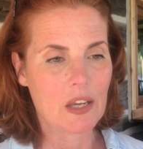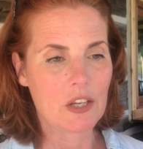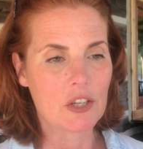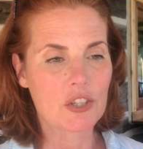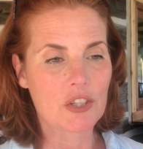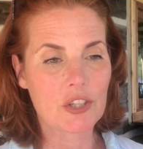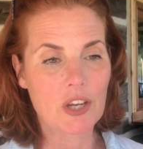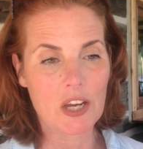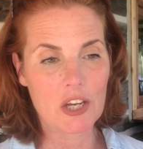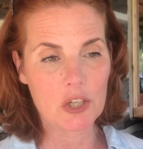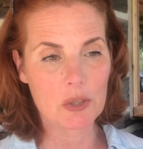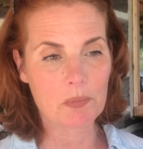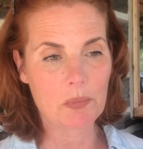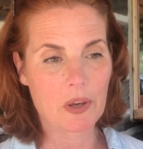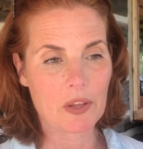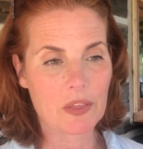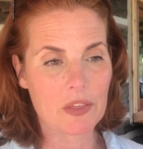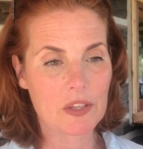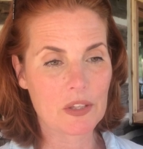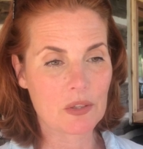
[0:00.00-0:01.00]
Change
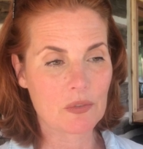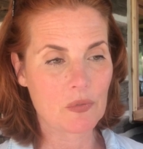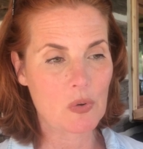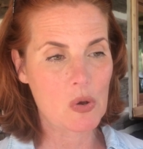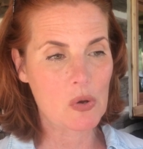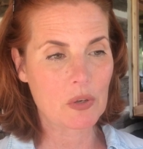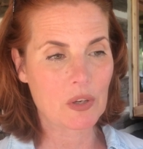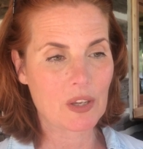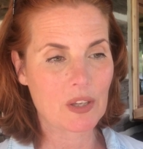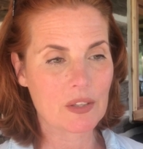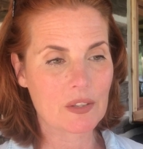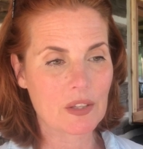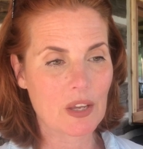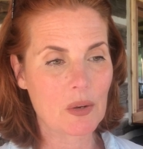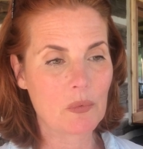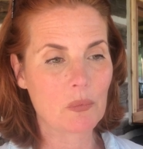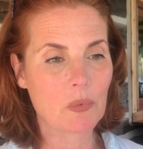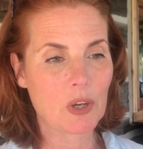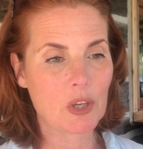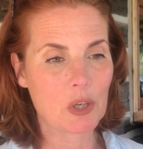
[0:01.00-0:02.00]
but this focus,
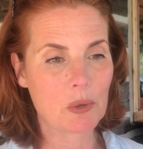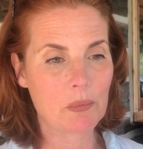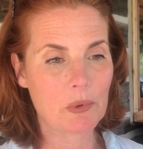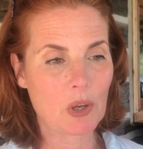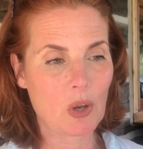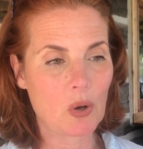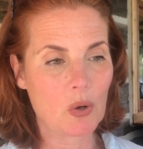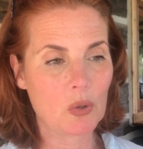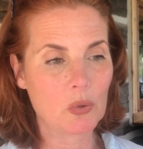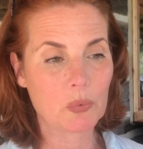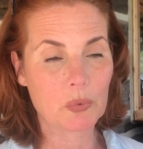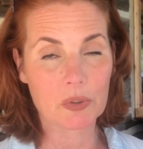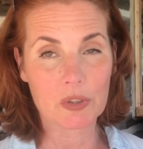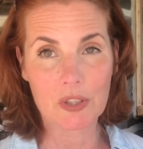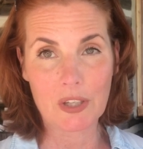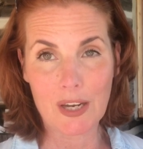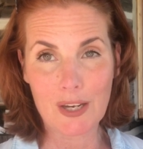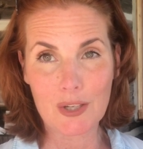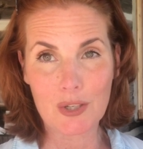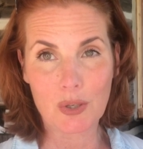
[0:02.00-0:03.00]
and what you behold will
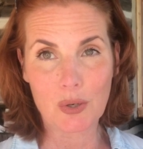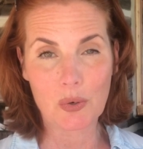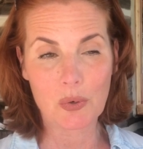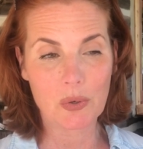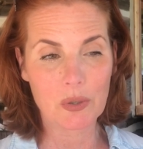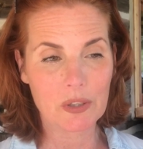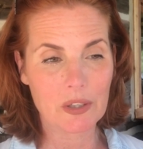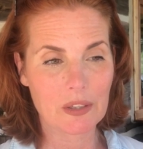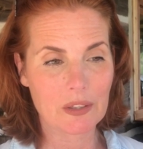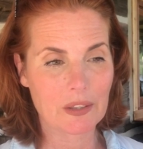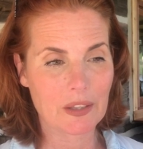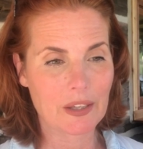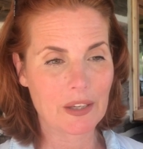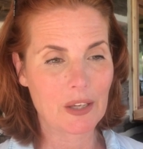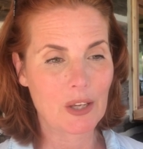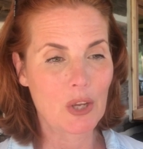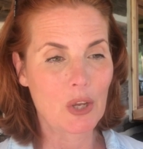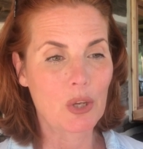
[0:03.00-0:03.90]
change accordingly.